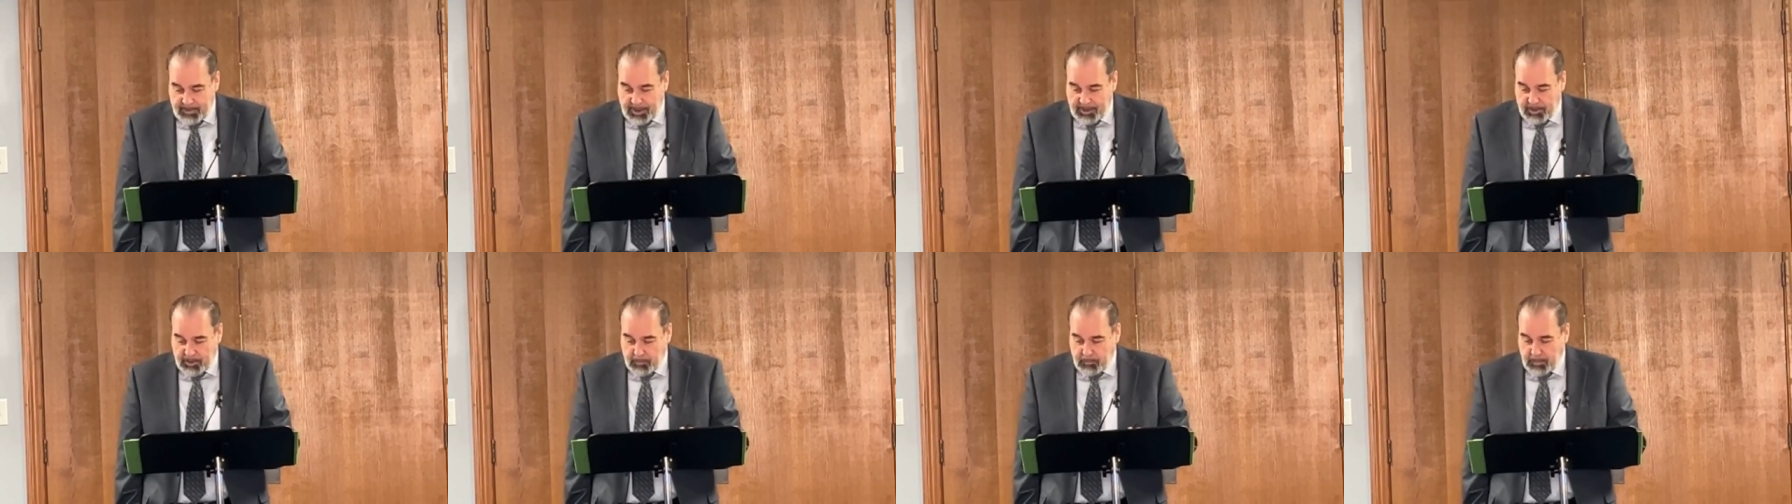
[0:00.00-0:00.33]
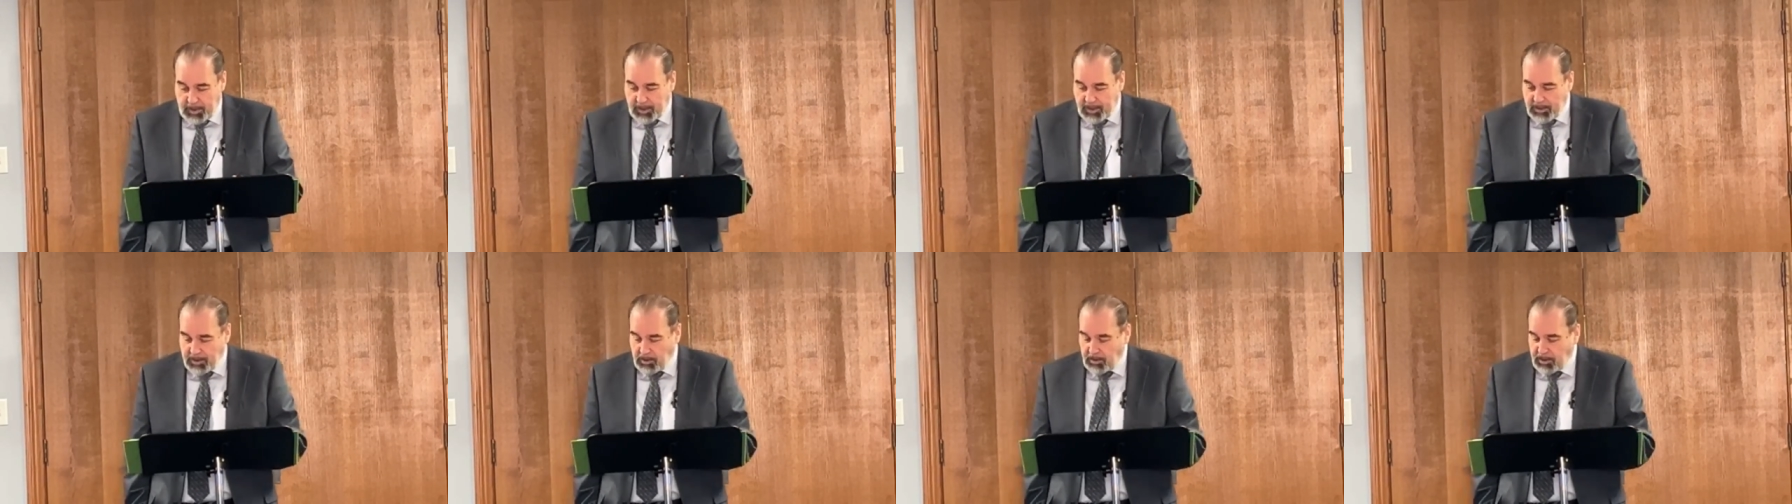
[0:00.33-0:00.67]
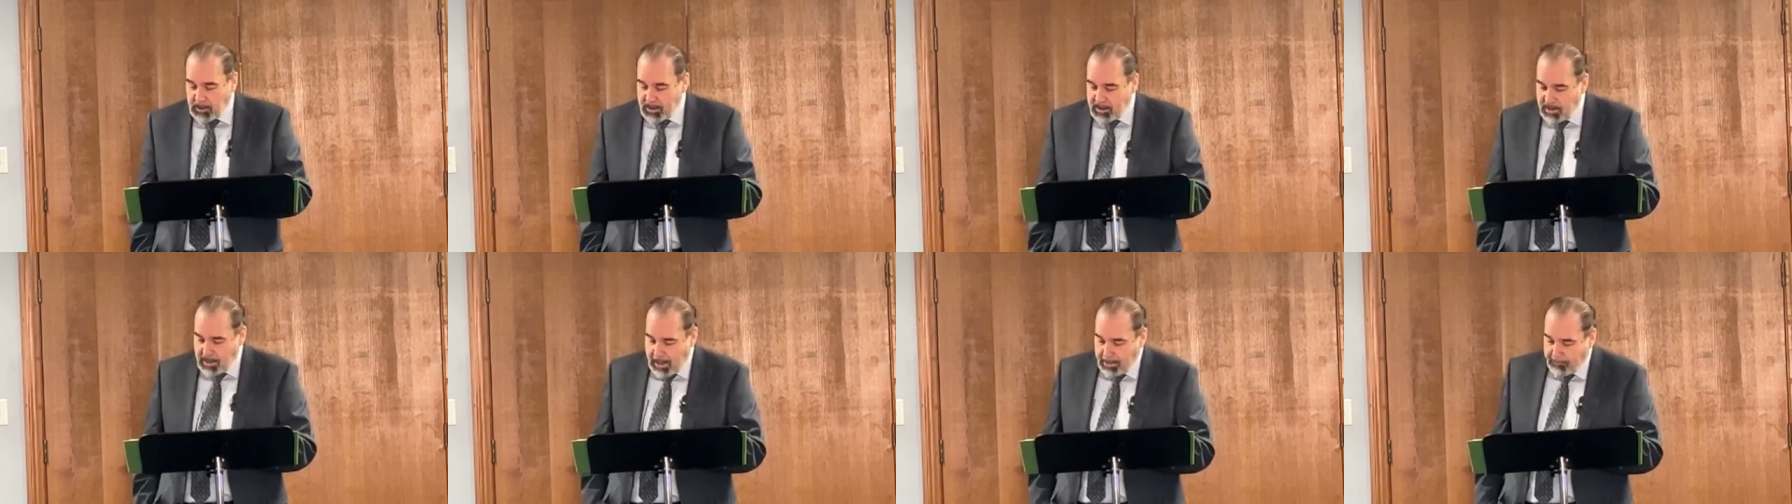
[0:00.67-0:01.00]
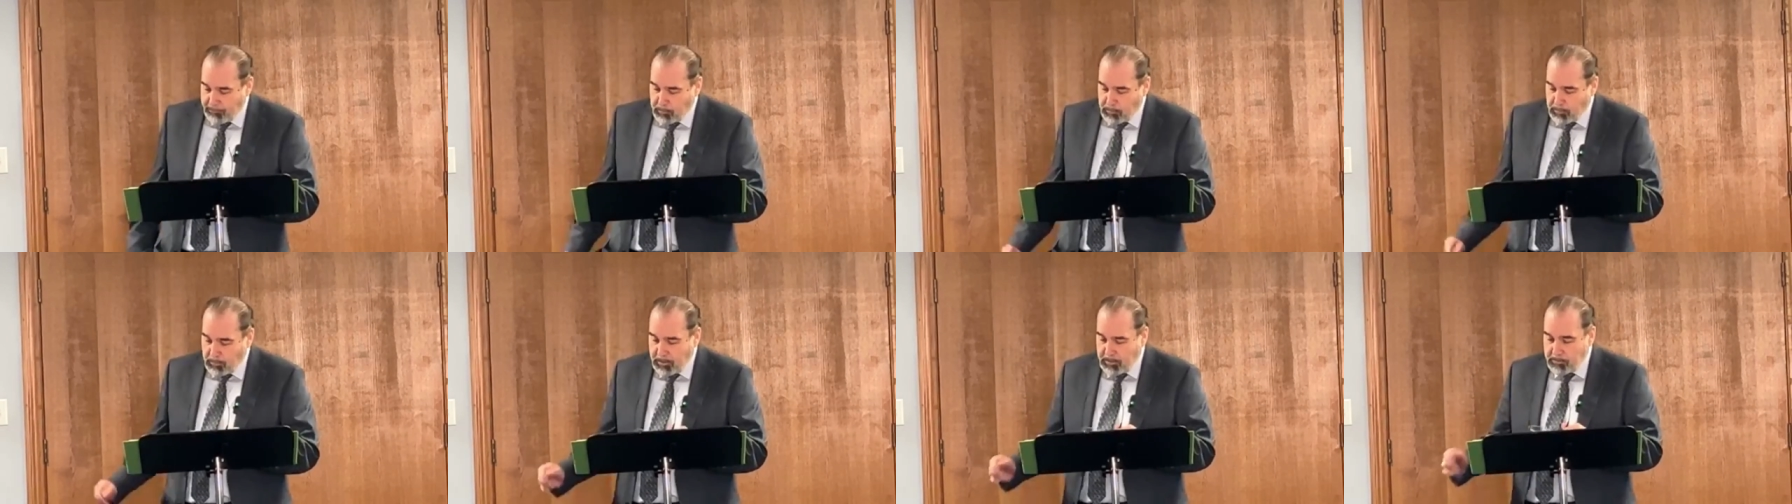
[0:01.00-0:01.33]
next week. So let's
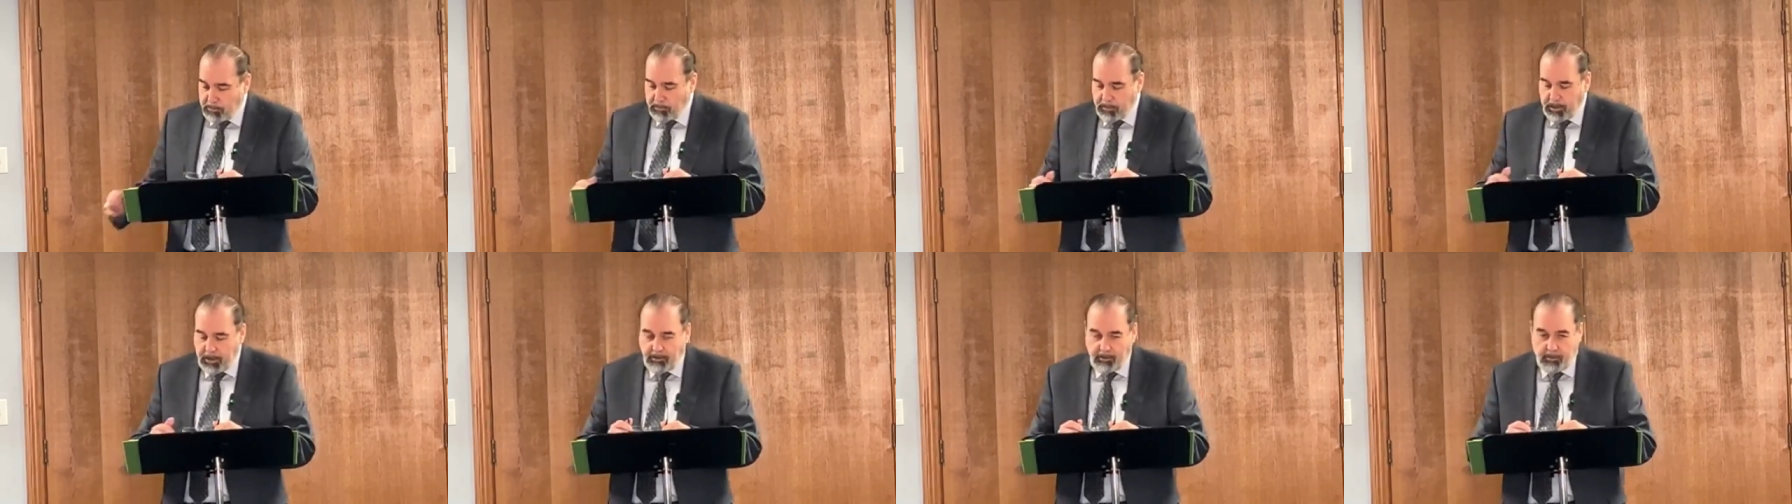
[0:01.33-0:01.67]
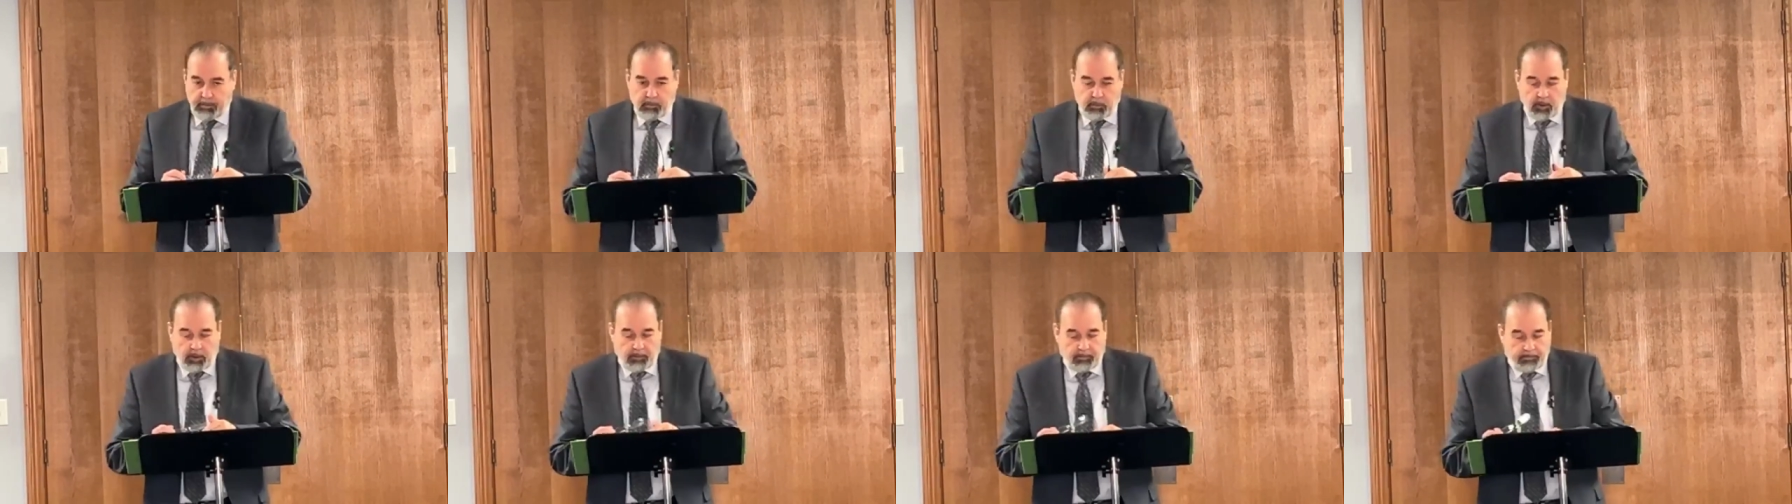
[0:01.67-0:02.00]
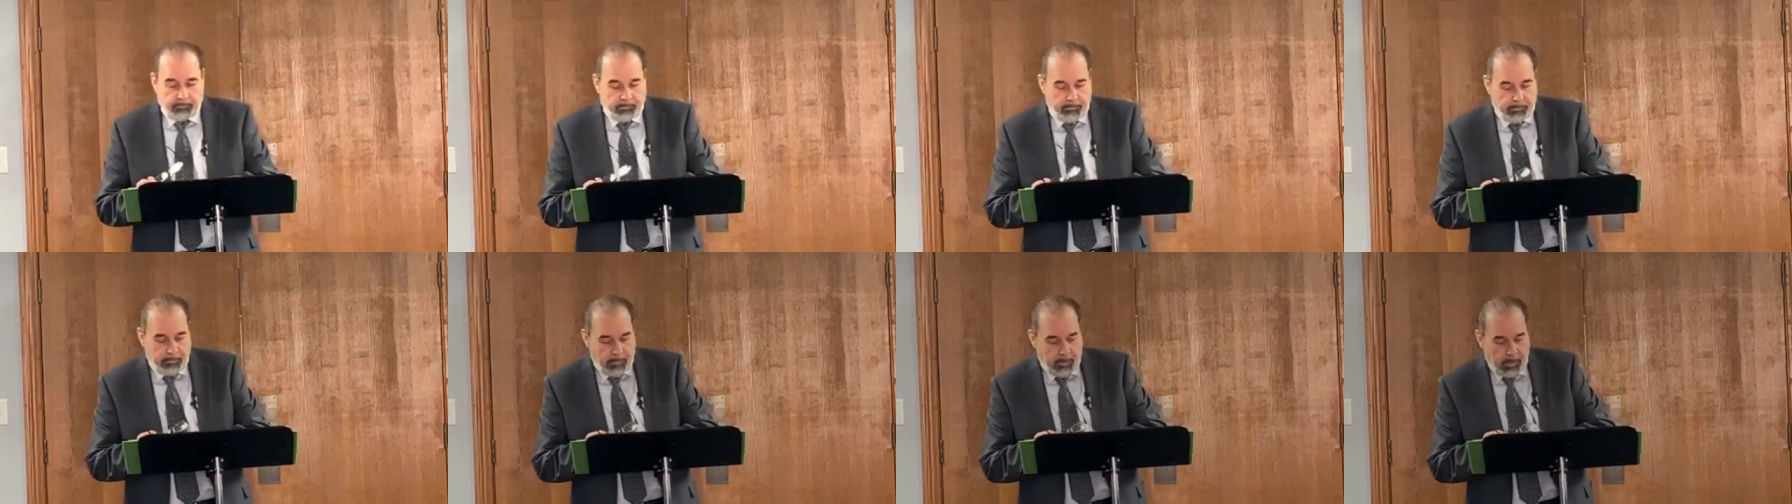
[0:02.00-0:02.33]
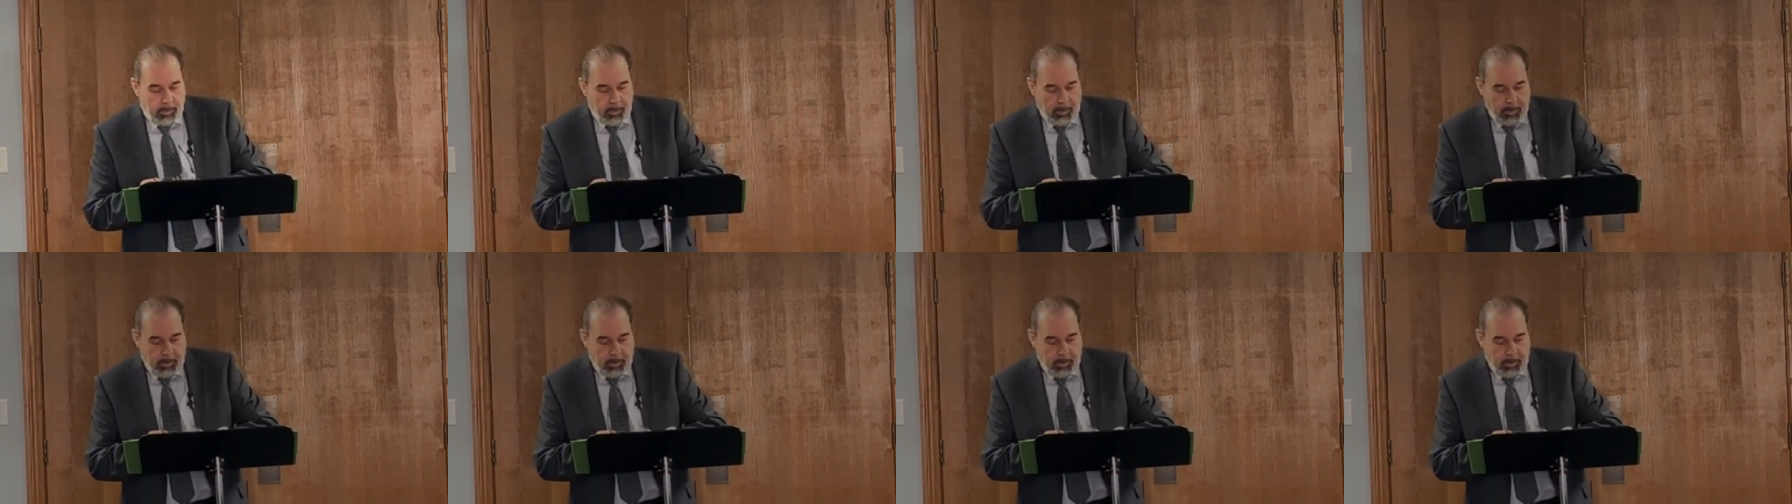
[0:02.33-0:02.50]
have a word of prayer and we'll